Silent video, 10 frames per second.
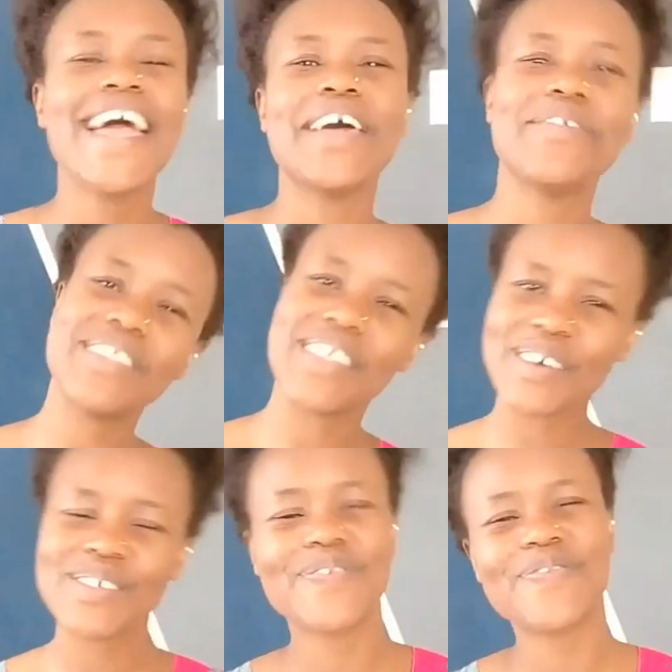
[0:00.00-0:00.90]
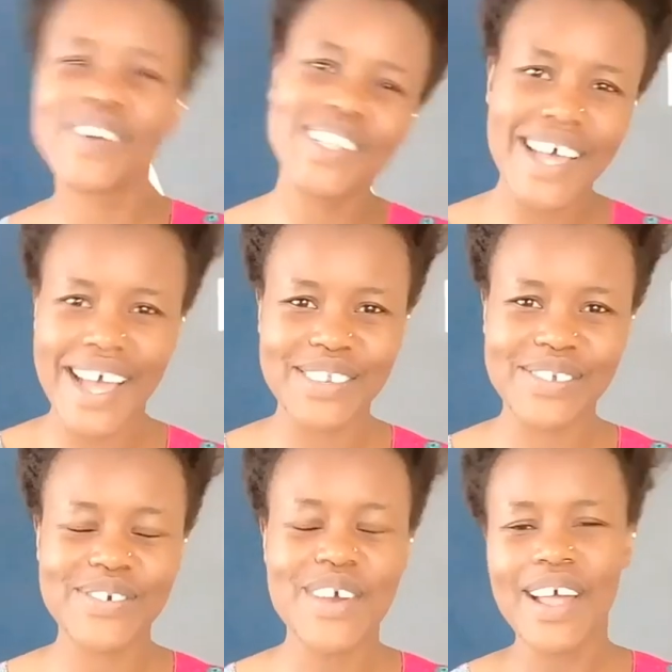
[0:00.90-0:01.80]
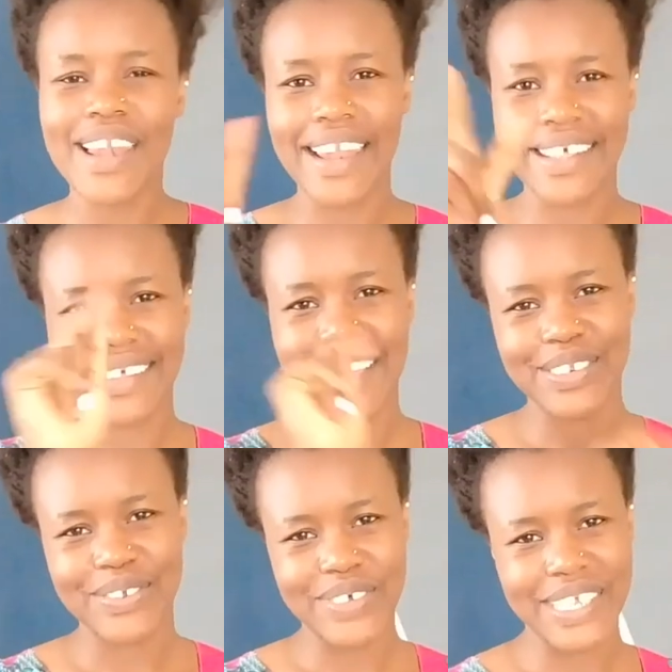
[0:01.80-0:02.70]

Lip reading: And without further ado, let's get to